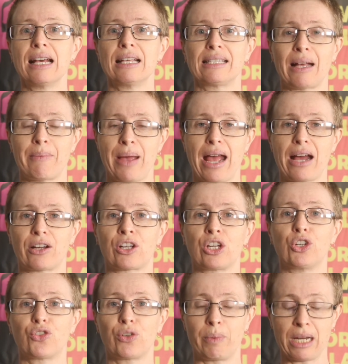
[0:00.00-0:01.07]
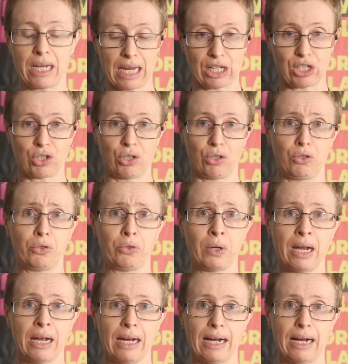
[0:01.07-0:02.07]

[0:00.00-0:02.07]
somehow contributing to